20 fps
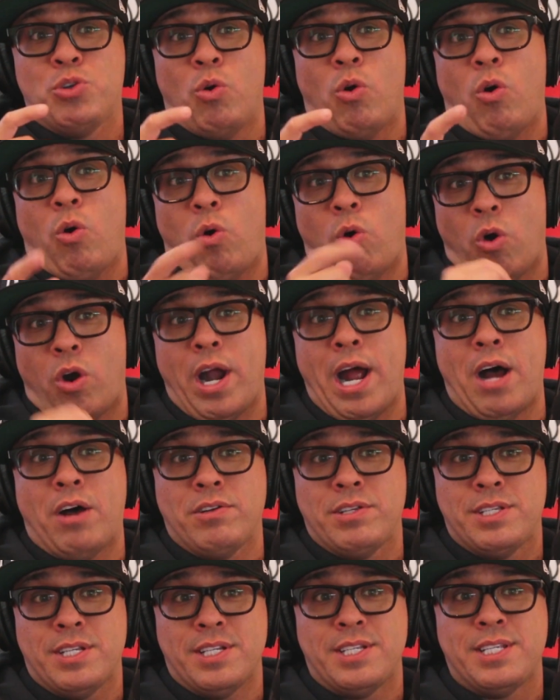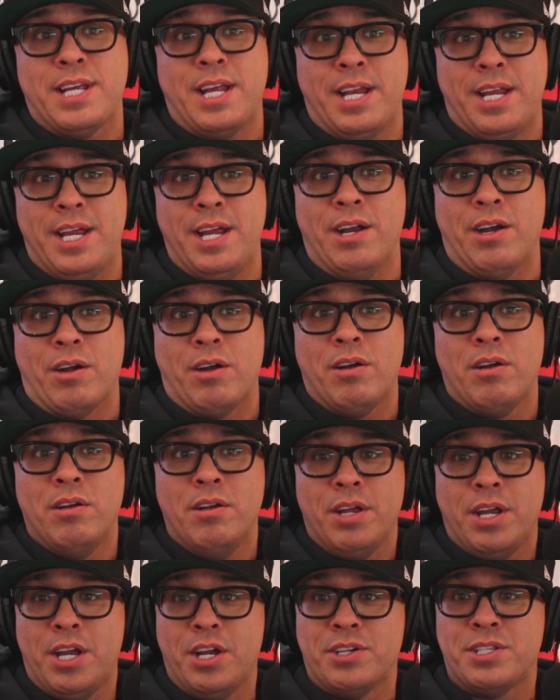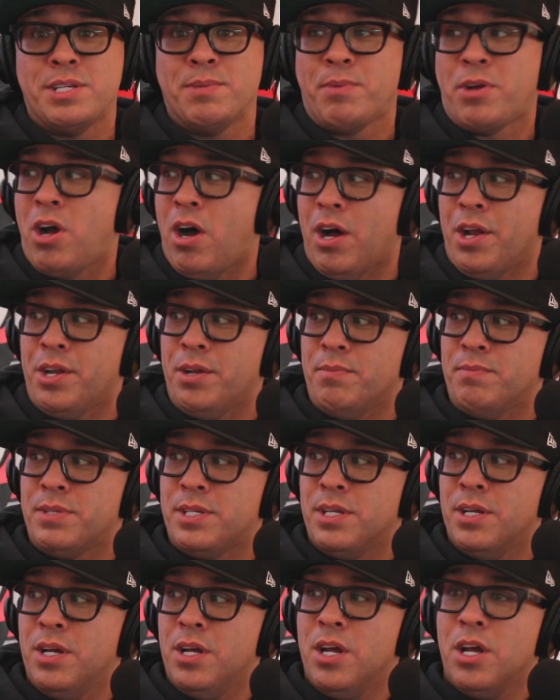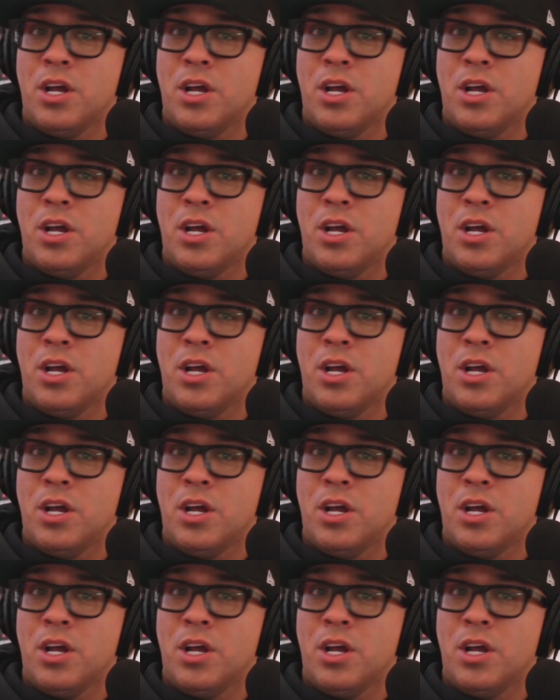to a whorehouse and said, here's some condoms,